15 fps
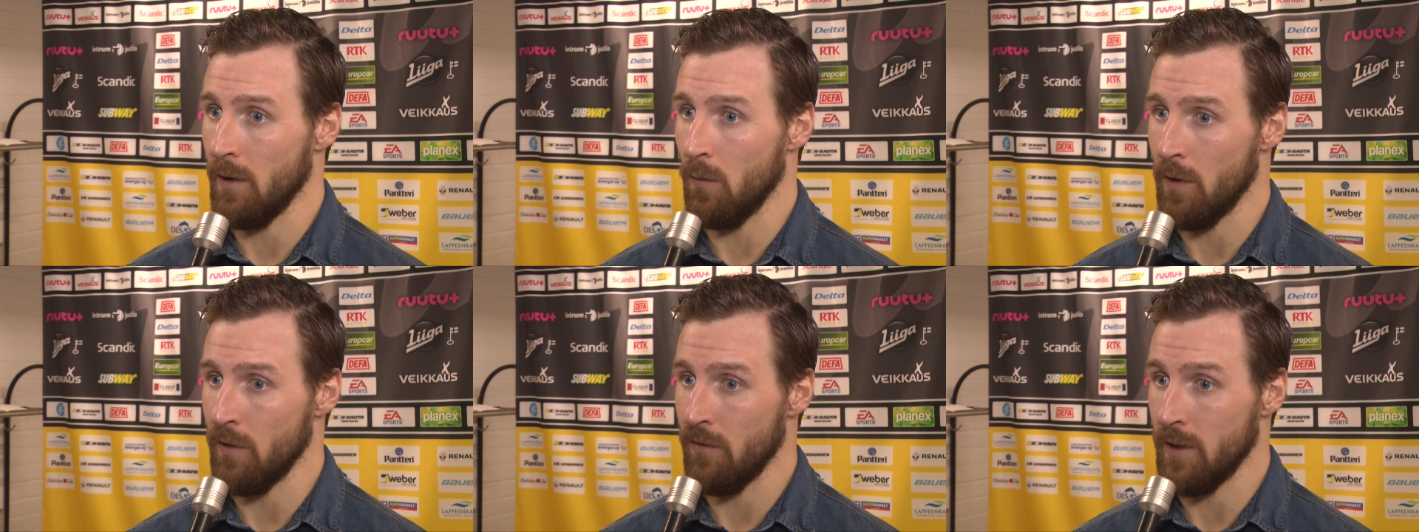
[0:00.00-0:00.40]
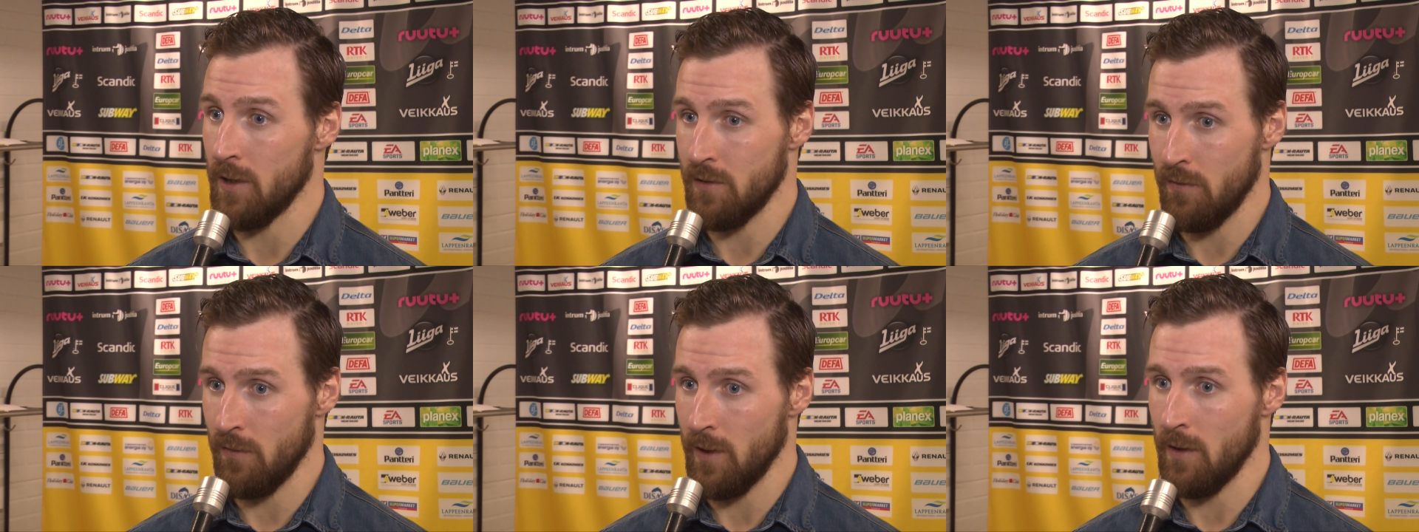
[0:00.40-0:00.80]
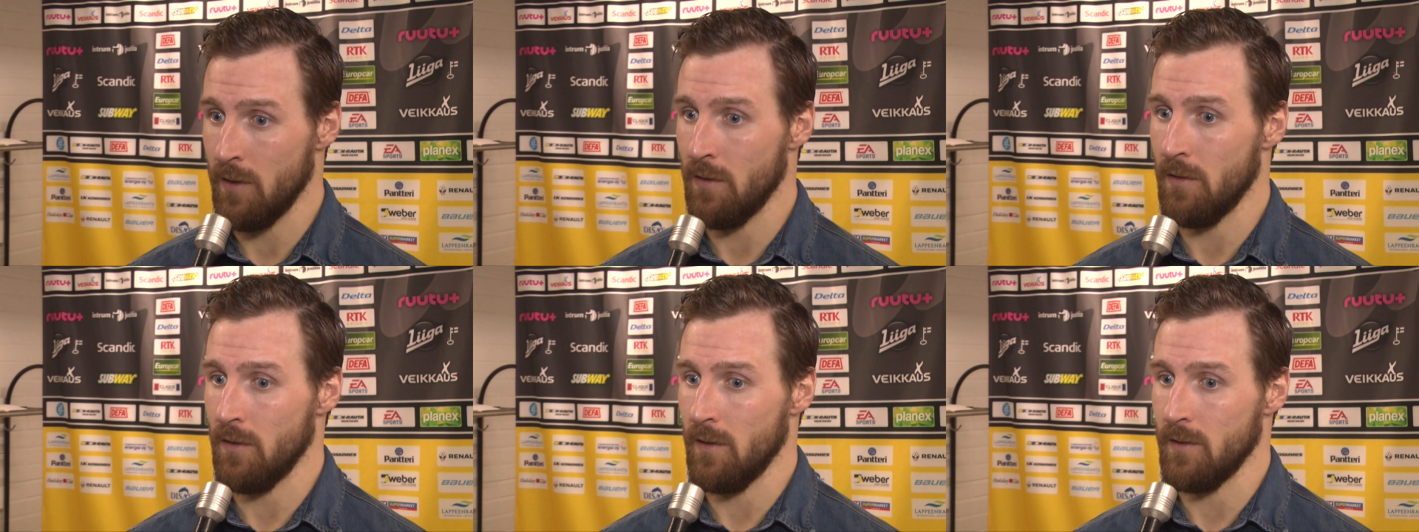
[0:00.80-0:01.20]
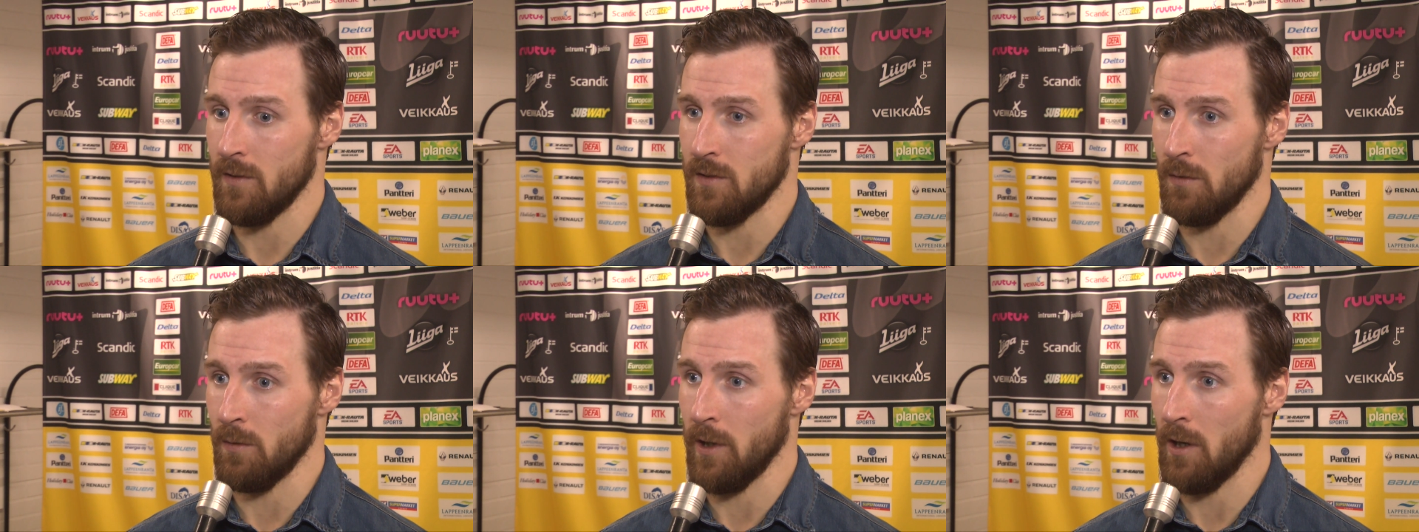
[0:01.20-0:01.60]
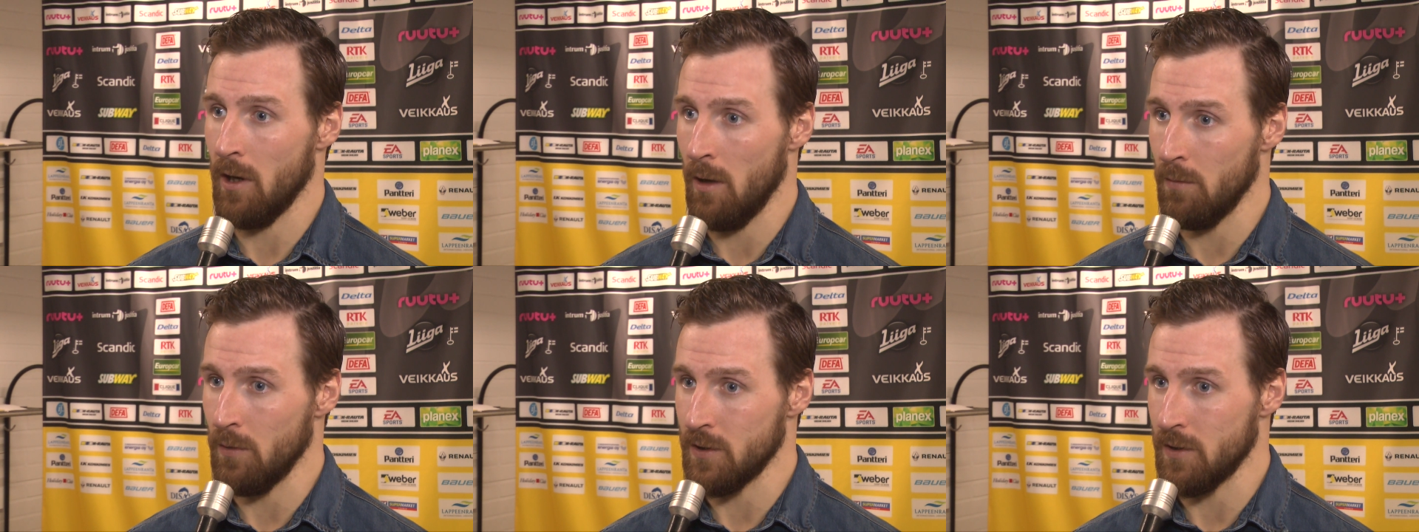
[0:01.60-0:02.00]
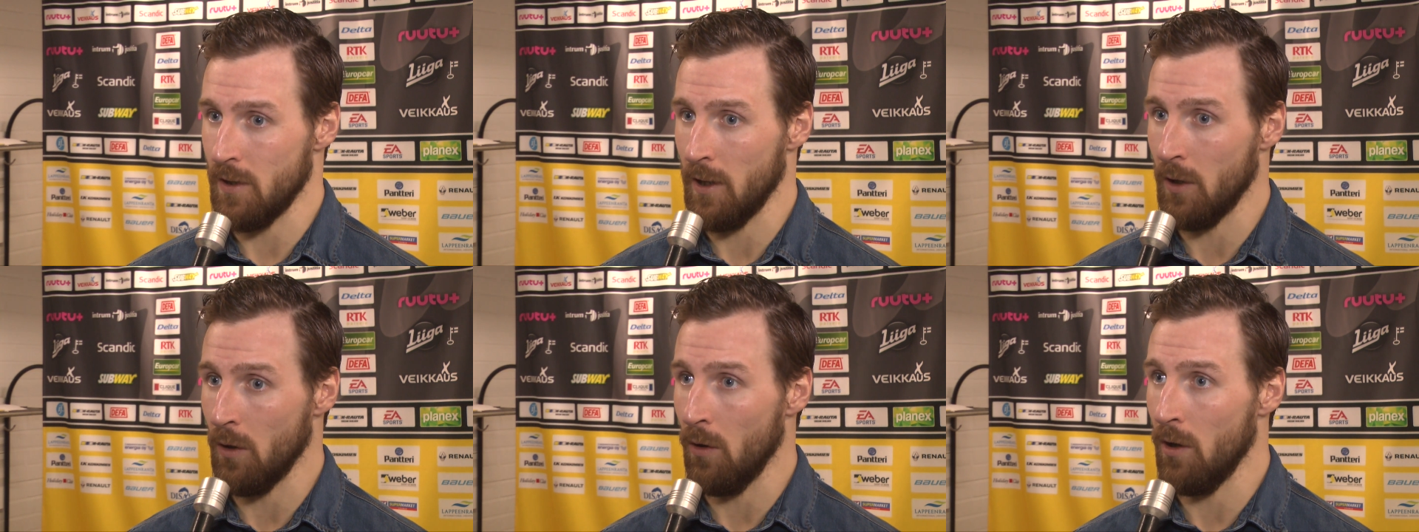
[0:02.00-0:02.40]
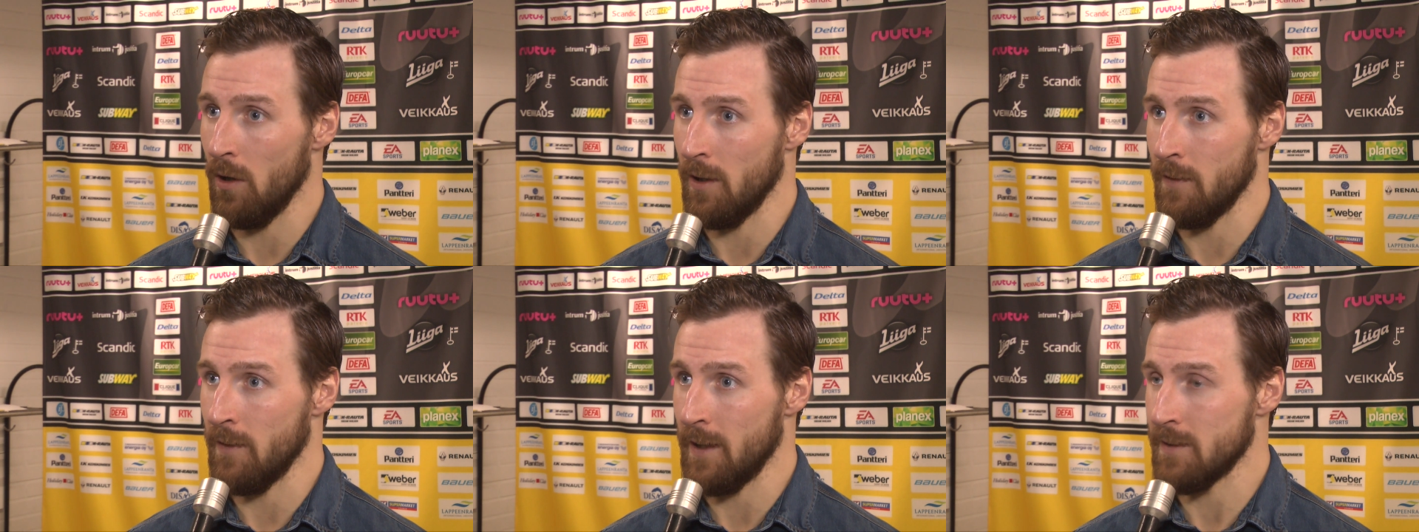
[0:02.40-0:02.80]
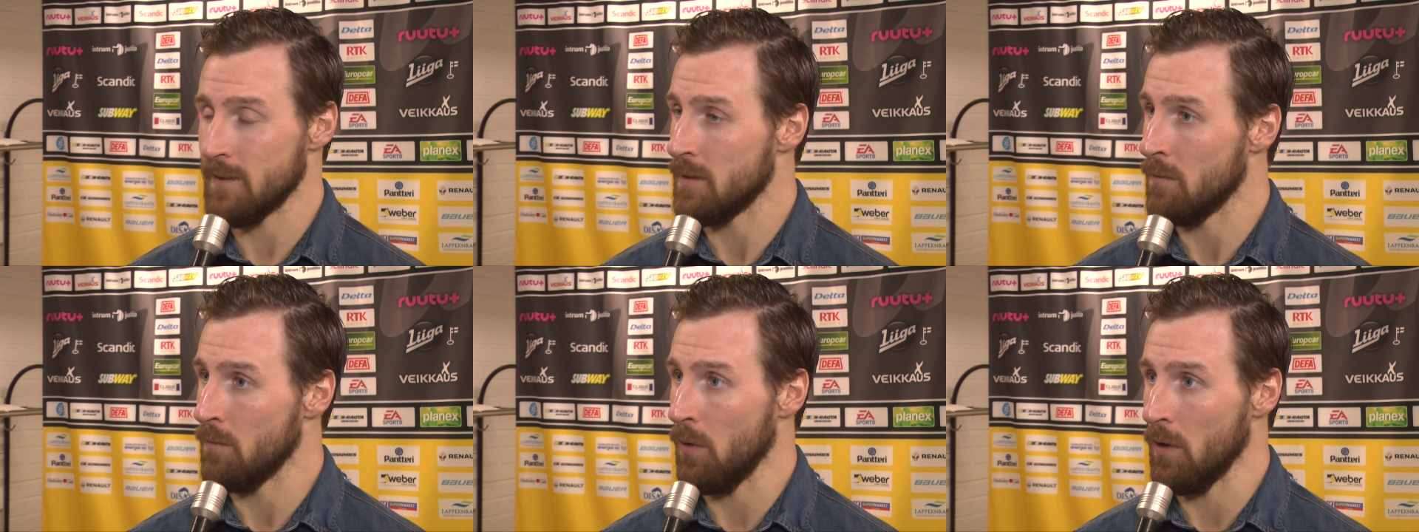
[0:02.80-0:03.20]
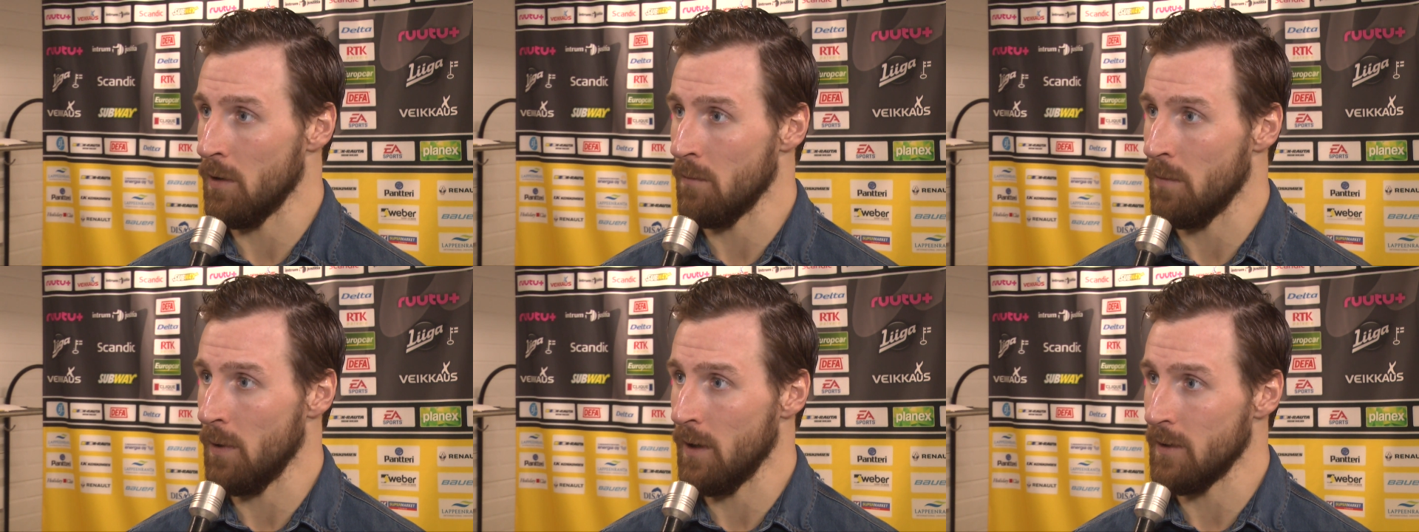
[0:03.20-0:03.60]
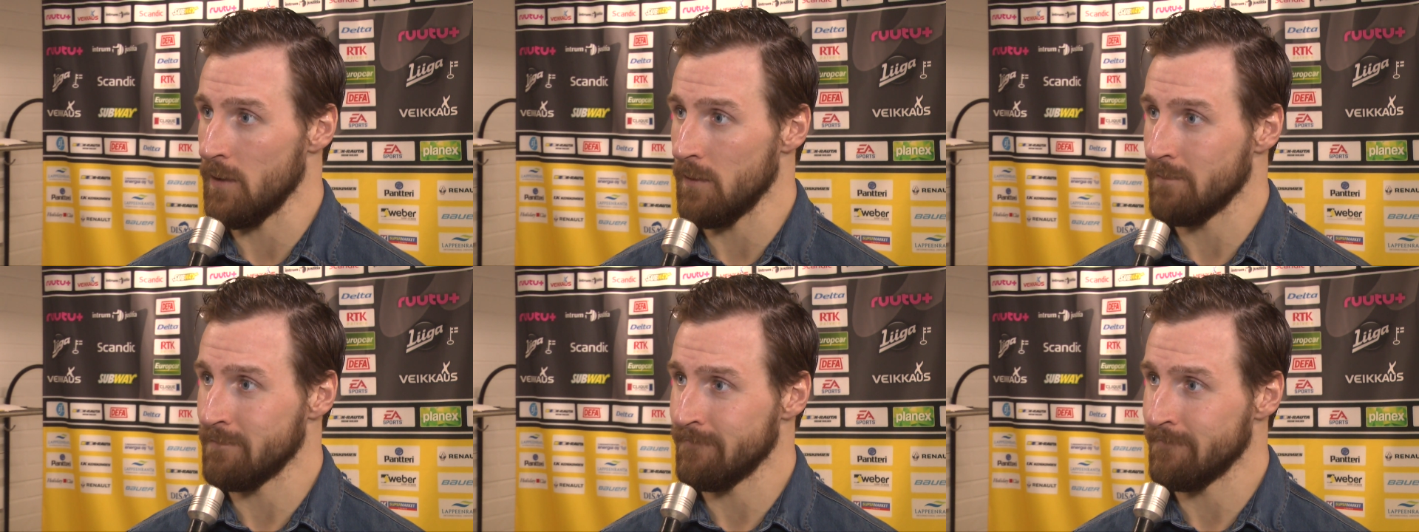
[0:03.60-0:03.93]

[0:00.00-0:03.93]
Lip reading: we finished fifth, so we accomplished our goal, and that's the important part.